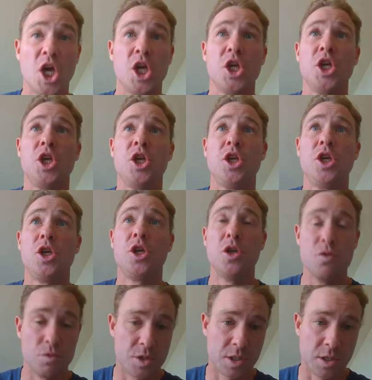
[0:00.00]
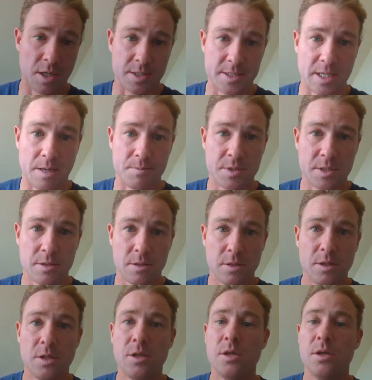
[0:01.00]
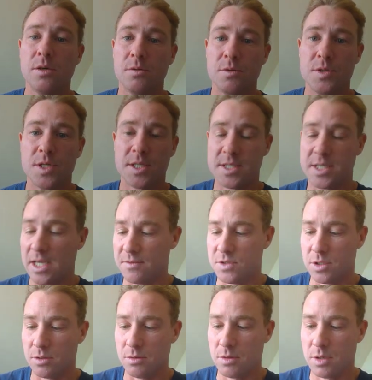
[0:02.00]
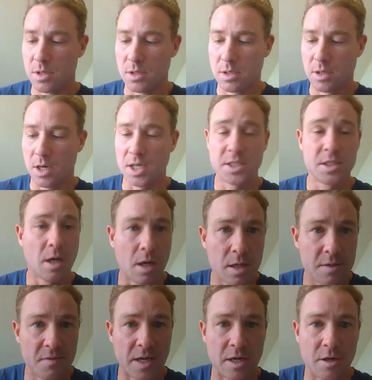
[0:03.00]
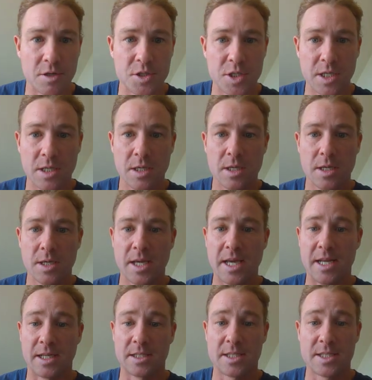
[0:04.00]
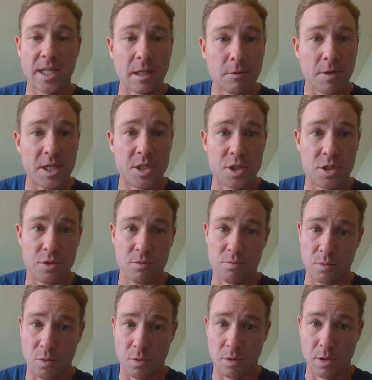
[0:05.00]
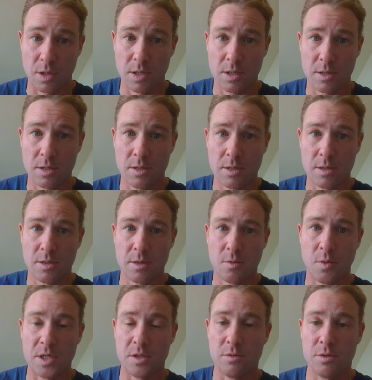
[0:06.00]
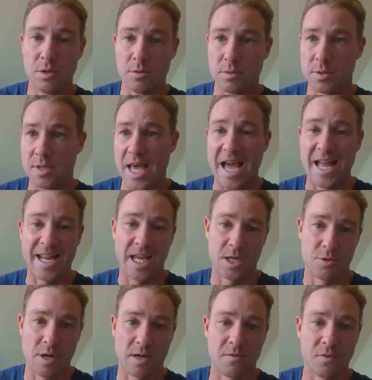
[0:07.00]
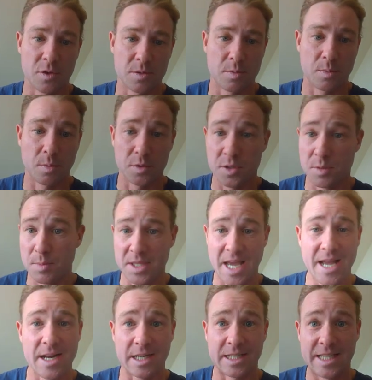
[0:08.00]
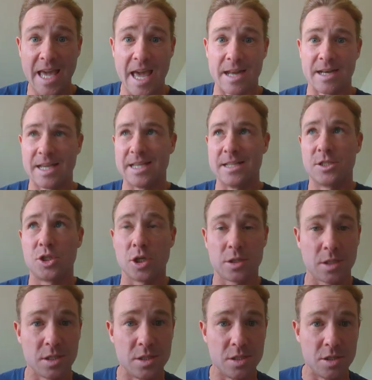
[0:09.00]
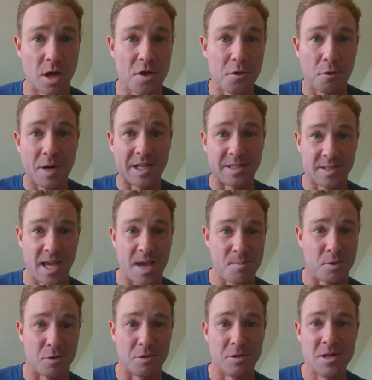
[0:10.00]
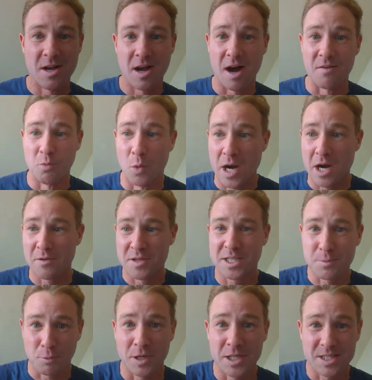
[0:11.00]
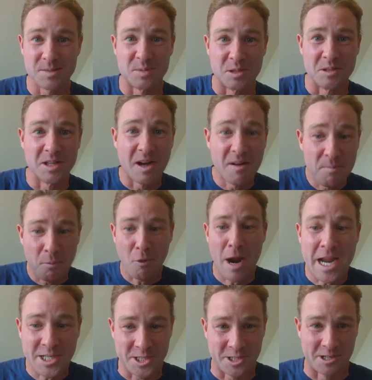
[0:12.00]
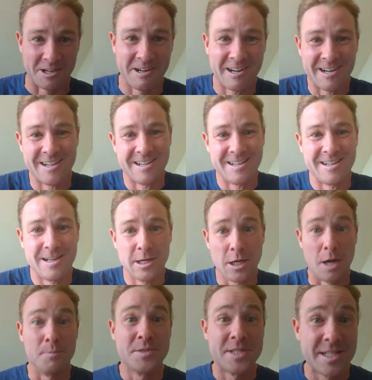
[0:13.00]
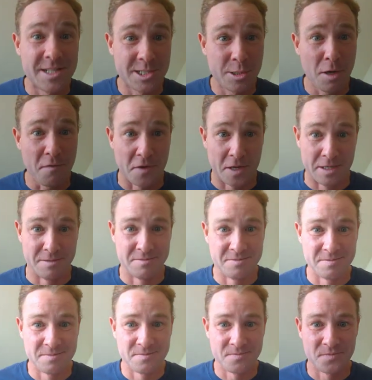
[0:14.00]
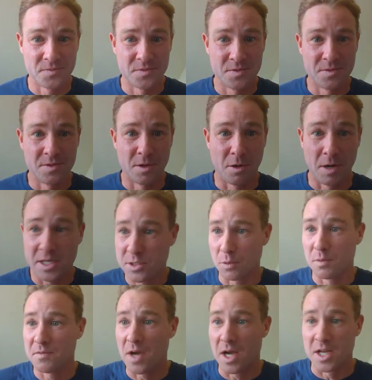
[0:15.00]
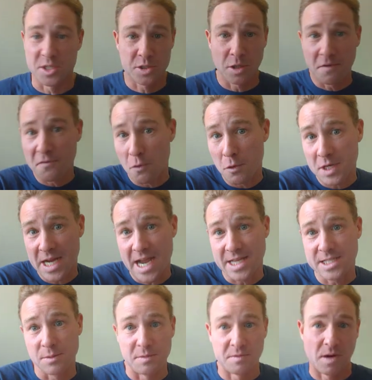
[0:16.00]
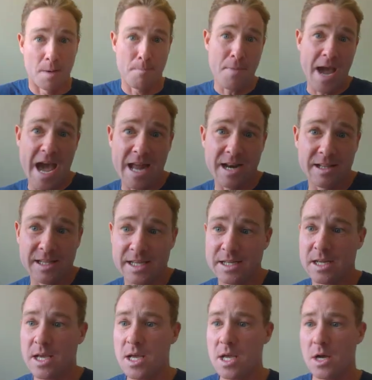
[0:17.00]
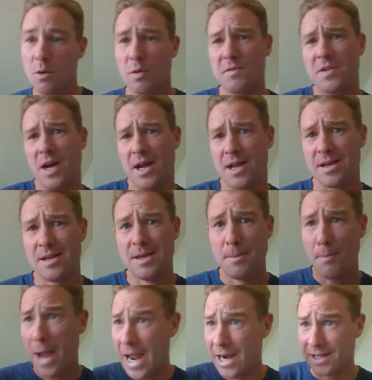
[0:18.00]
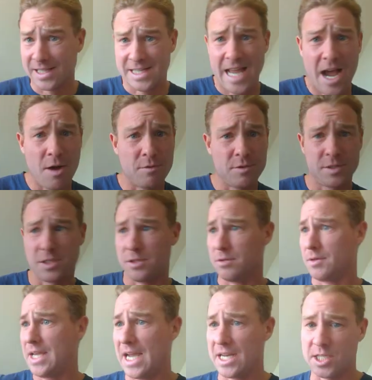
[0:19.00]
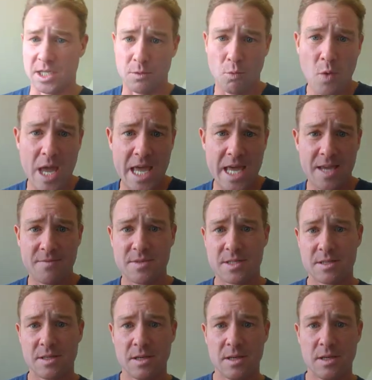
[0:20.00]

huge concept, huge. Saves you a ton of energy. It accelerates you more when you use that and drag force propulsion. But that, again, is just another example of where this principle of pressure comes into surfing. All right, so we've got surf forecasting, we've got paddling out to catching waves,